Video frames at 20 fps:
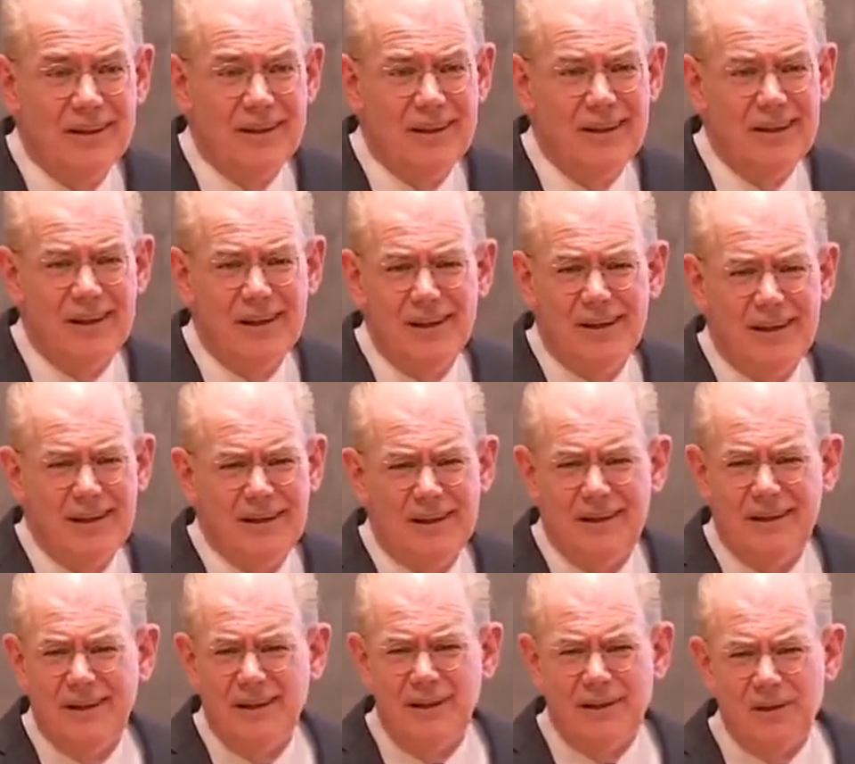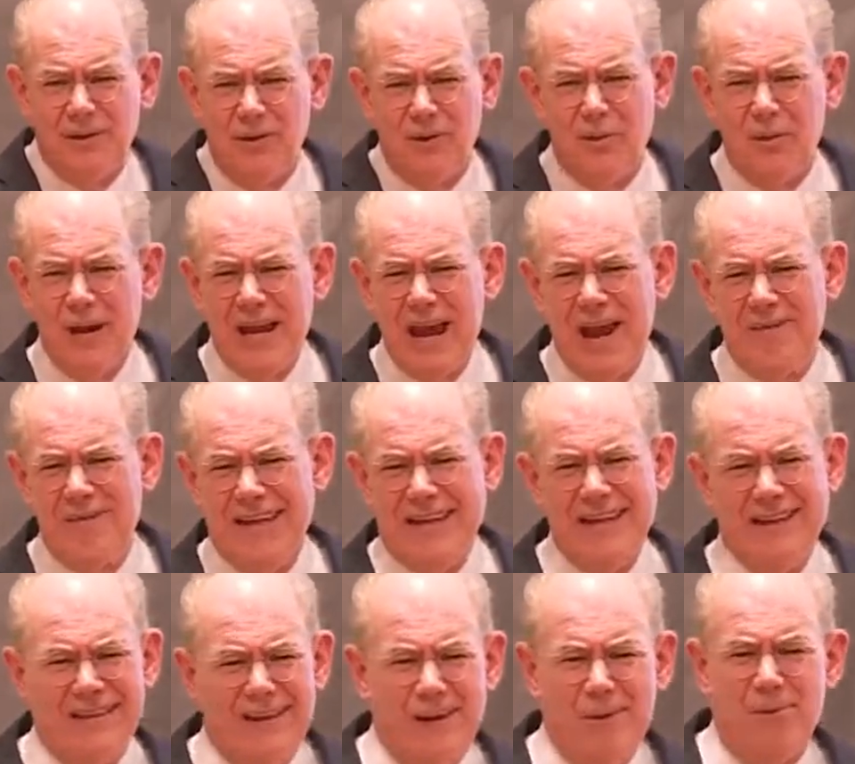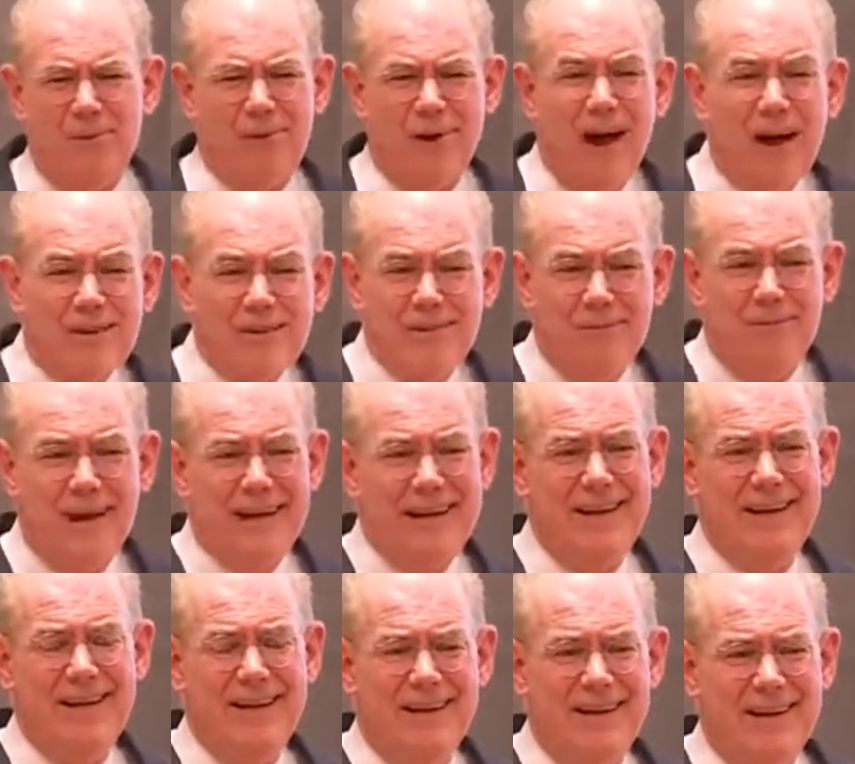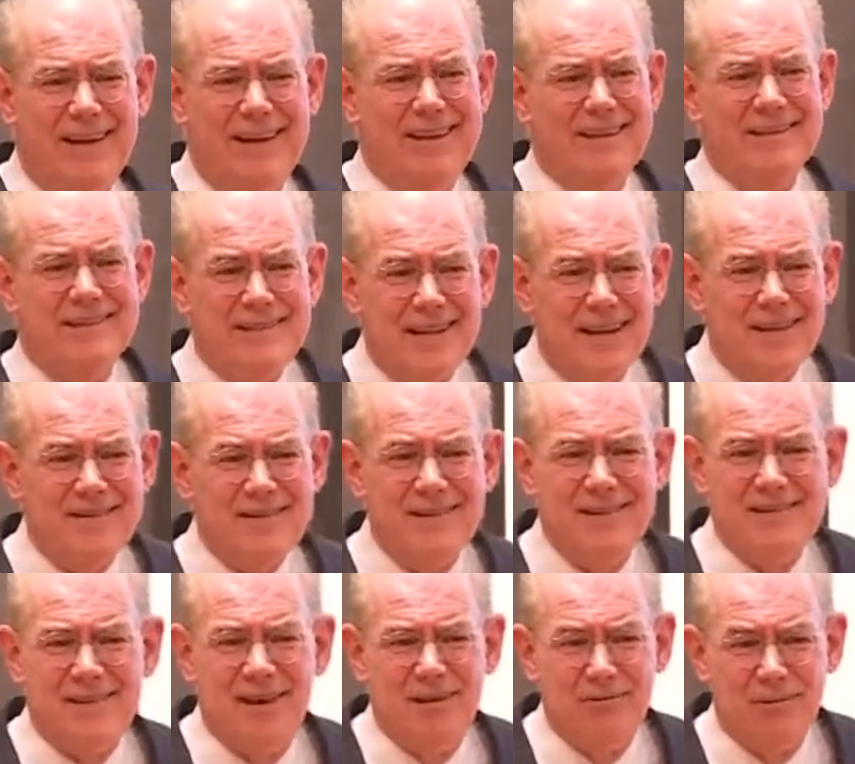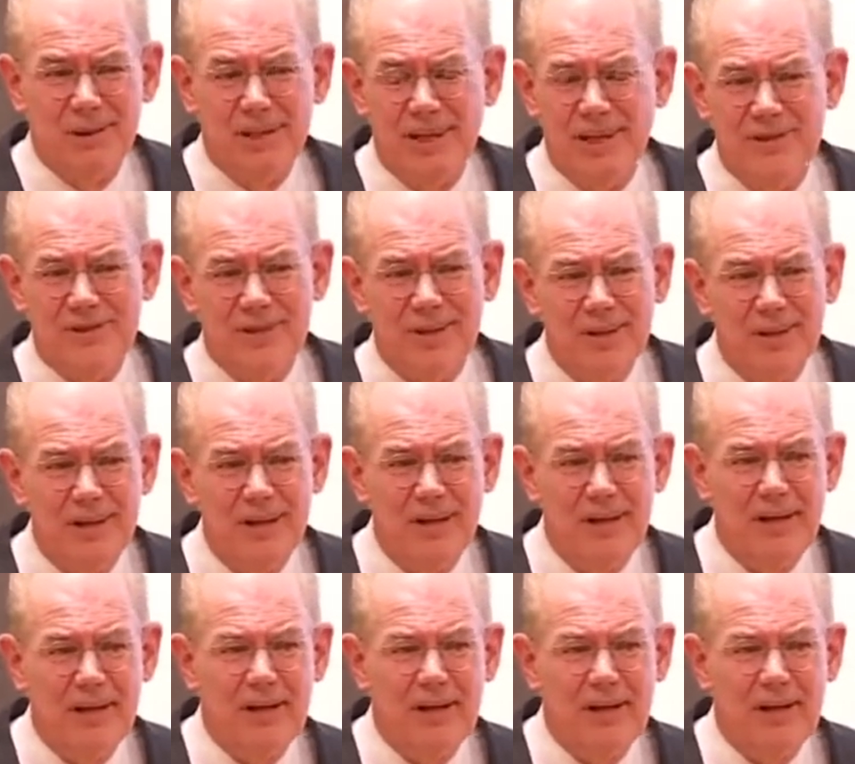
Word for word: Uh, do we have anything approximating a consensus on religion?